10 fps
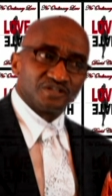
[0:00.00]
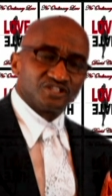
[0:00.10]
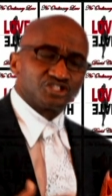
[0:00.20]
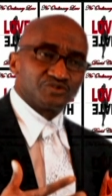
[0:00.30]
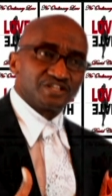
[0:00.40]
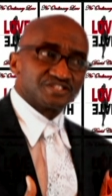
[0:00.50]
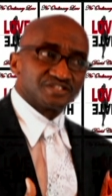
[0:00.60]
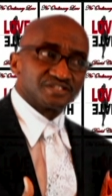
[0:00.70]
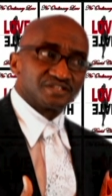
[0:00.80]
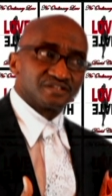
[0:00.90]
the
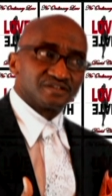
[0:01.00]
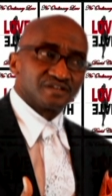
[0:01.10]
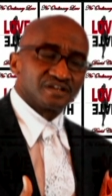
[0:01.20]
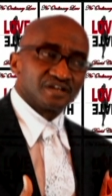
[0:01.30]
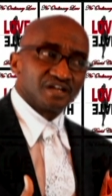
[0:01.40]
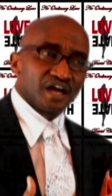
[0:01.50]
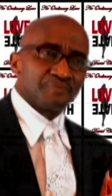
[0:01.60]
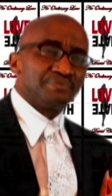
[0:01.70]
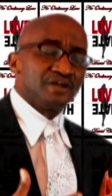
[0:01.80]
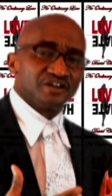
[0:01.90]
streets
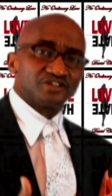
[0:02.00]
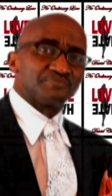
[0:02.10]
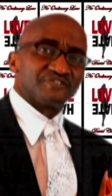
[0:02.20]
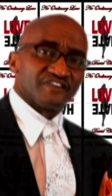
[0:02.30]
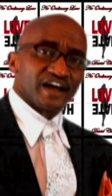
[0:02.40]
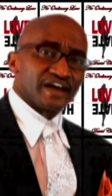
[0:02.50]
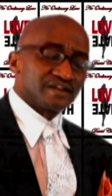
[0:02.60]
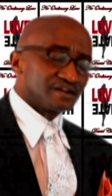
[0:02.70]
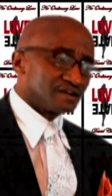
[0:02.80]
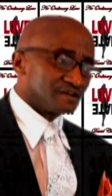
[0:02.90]
appear to
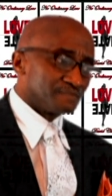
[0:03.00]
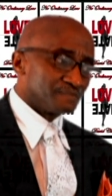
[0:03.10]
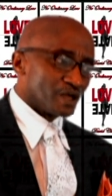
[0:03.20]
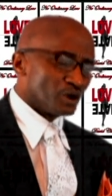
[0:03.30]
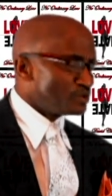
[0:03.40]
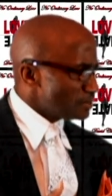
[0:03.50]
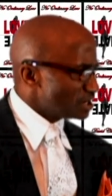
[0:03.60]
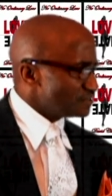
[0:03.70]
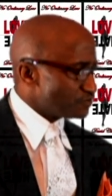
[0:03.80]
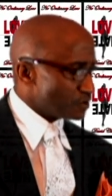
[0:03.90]
provide um, a
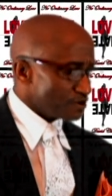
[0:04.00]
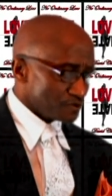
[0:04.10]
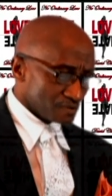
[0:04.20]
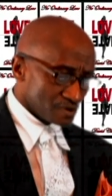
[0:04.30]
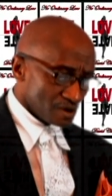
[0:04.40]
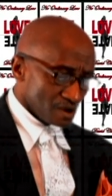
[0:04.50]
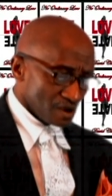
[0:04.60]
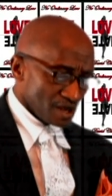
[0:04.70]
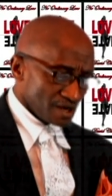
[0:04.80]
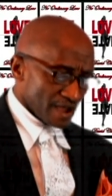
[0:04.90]
remedy for you.
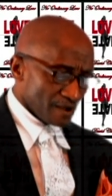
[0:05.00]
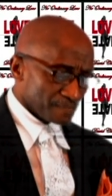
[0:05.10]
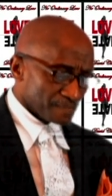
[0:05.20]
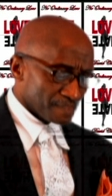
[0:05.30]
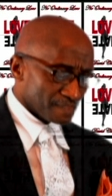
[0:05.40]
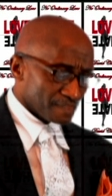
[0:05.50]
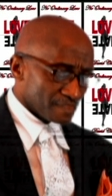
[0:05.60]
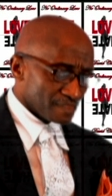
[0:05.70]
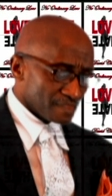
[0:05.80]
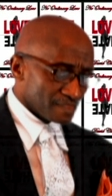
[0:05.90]
Now,
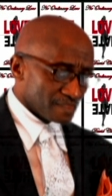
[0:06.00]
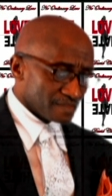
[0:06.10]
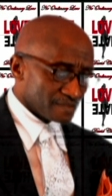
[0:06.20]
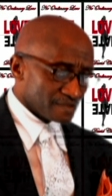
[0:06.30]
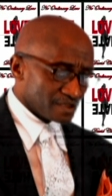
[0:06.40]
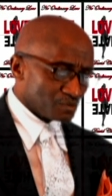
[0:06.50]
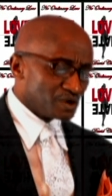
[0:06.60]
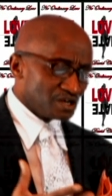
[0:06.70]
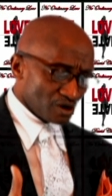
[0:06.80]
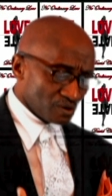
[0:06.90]
and
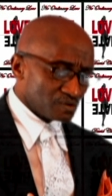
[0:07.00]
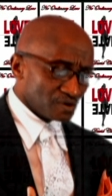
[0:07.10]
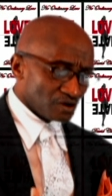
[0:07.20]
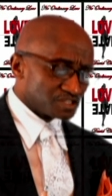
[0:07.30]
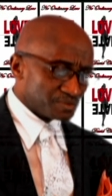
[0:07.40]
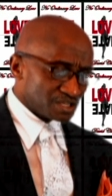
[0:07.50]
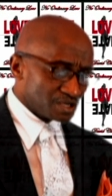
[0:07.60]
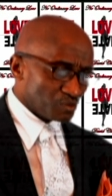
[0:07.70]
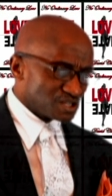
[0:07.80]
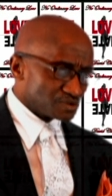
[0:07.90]
we know
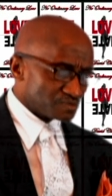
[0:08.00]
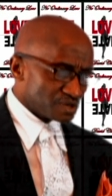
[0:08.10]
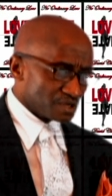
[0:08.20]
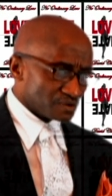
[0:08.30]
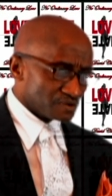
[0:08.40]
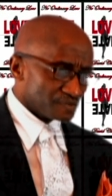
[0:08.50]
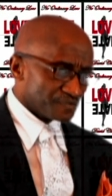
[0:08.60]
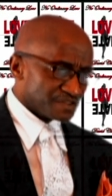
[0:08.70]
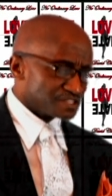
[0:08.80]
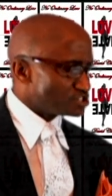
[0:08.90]
ultimately it wasn't real.
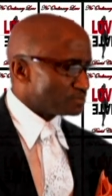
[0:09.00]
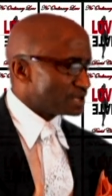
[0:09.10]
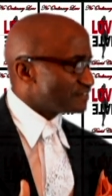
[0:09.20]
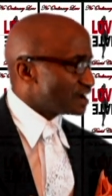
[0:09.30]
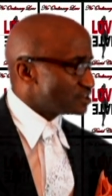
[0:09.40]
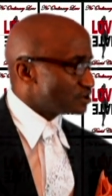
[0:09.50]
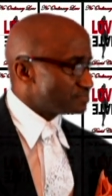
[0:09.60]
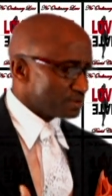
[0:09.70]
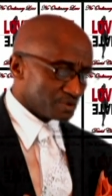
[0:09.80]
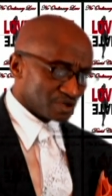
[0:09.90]
And so many of our young
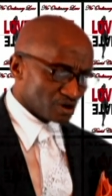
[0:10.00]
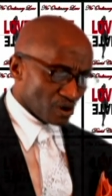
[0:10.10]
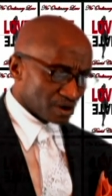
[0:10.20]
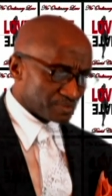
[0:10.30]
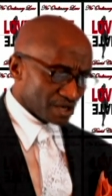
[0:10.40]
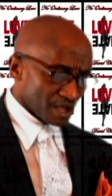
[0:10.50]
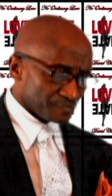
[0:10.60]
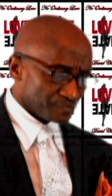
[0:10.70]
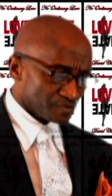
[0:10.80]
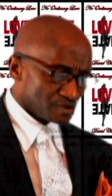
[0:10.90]
people get caught up in that.
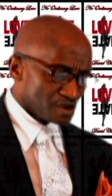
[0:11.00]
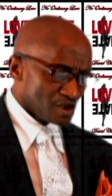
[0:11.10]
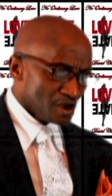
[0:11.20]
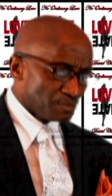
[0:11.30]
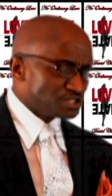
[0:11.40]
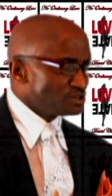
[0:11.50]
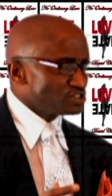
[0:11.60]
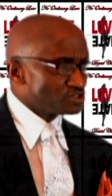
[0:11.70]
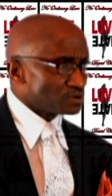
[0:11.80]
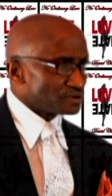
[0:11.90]
But your
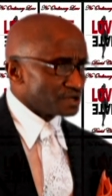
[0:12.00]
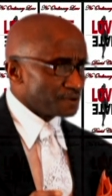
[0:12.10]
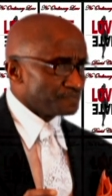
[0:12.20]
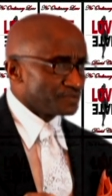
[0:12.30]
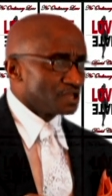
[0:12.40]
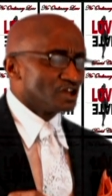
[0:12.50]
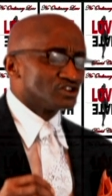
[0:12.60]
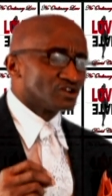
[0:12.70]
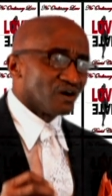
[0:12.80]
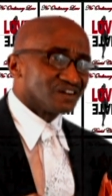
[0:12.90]
story
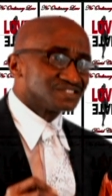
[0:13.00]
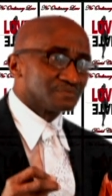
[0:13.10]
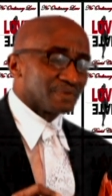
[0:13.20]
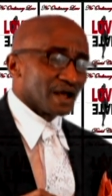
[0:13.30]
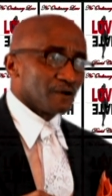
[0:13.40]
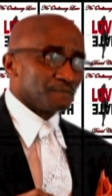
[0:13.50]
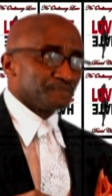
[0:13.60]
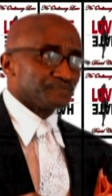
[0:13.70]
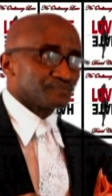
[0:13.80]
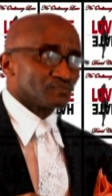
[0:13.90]
talks about
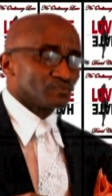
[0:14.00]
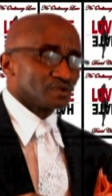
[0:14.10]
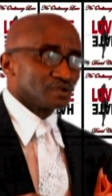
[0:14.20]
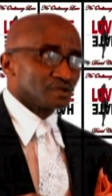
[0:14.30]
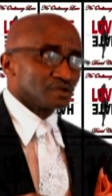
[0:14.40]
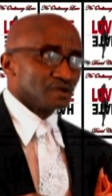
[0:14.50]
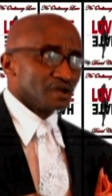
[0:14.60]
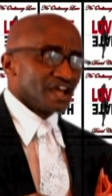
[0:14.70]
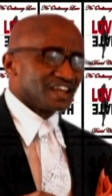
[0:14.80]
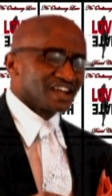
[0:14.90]
a